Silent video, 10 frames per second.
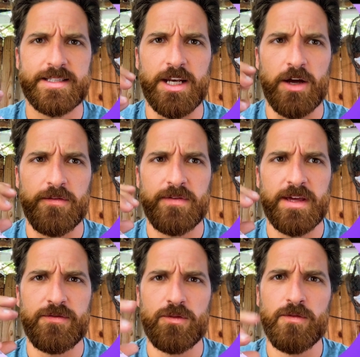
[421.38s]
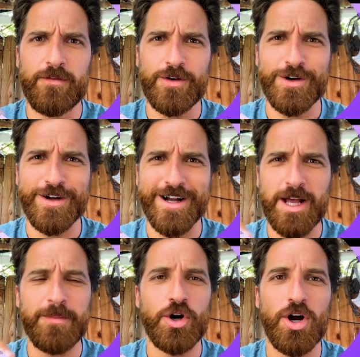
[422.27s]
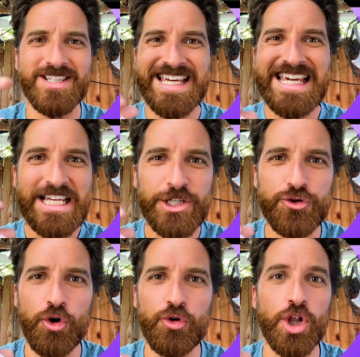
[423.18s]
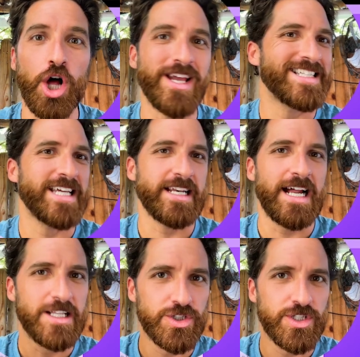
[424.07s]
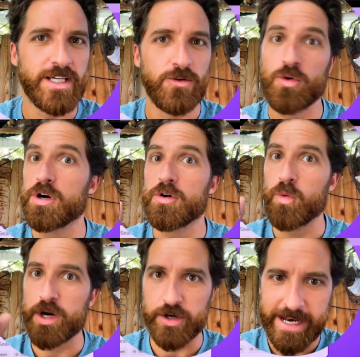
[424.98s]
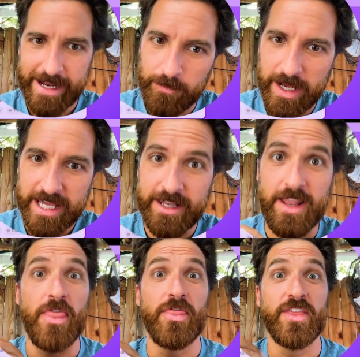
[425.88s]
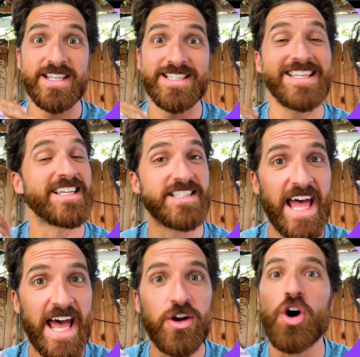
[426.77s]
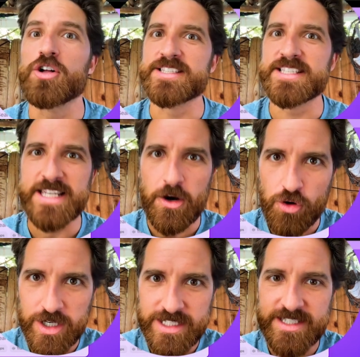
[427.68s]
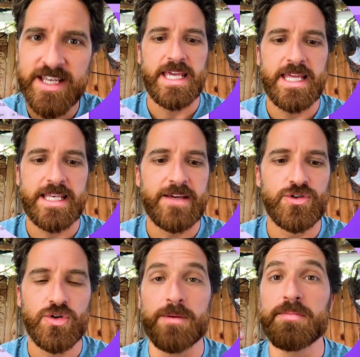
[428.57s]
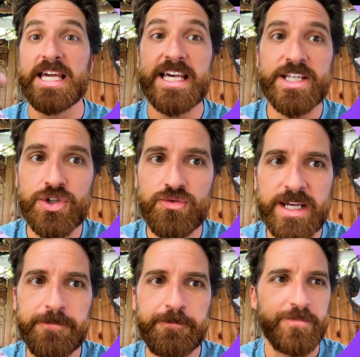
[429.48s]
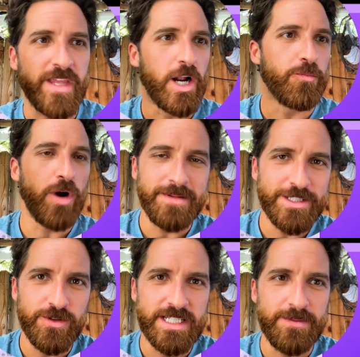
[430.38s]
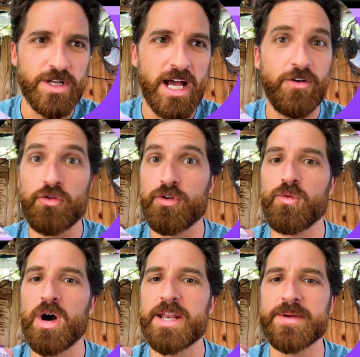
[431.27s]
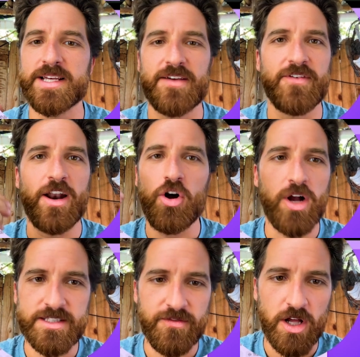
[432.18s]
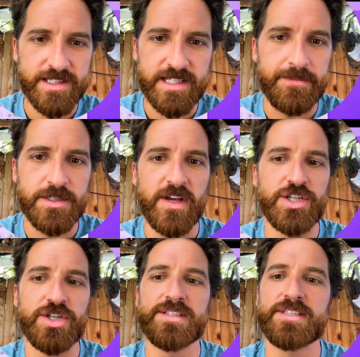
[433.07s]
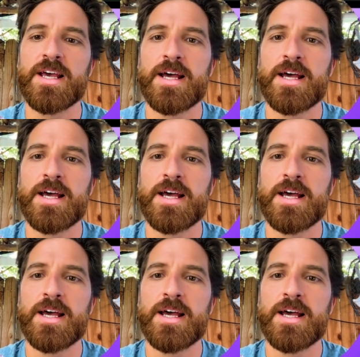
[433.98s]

if you've ever come across keystroke logging technology and were weirded out by it, this is that on steroids. It gives you a complete history, and I'll probably do a deeper dive on Rewind because I've got all kinds of thoughts and observations.